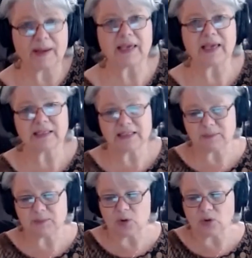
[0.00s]
I can't
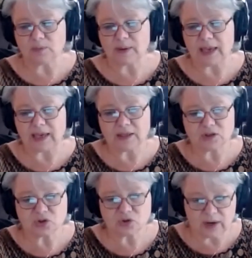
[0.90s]
seem to hold my
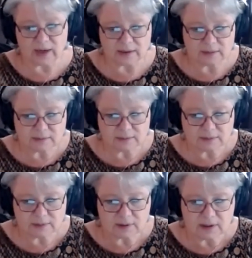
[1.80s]
hands straight.
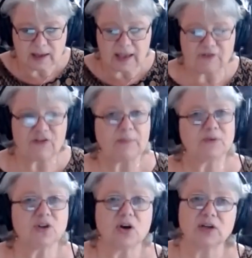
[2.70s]
If I'm
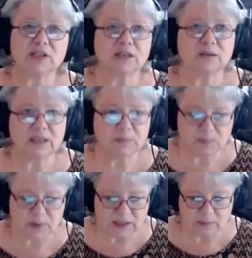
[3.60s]
starting to
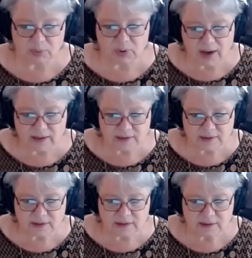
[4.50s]
be
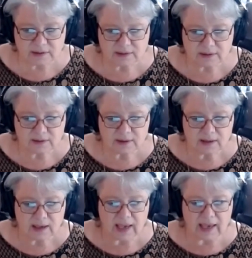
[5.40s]
depressed
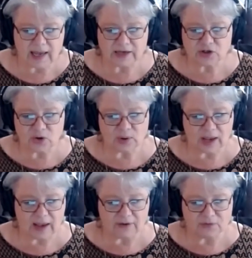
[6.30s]
and I don't
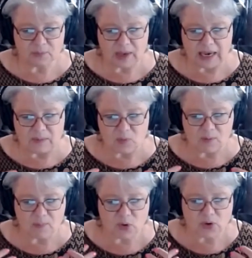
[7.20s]
have any more
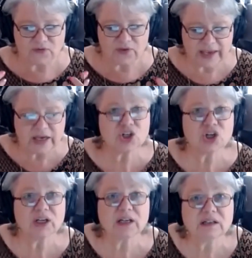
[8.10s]

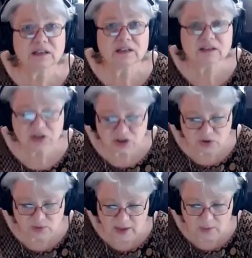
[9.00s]
motivation to
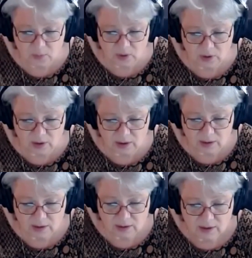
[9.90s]
do that work,
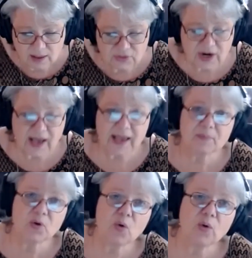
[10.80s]
that
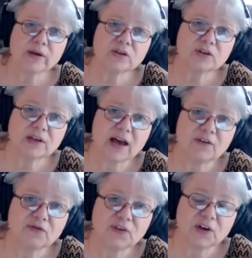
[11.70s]
I'm going to
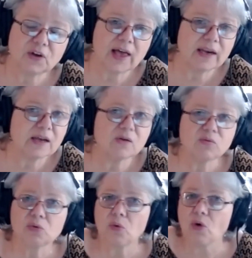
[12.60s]
not feel any
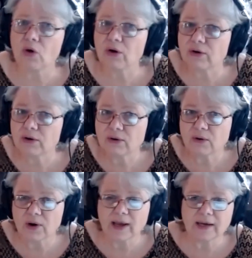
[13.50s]
reward
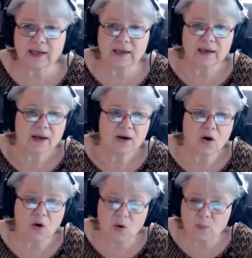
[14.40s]
or any
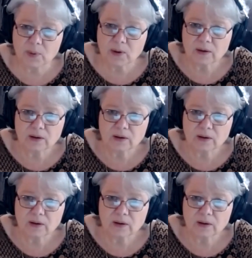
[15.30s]
hope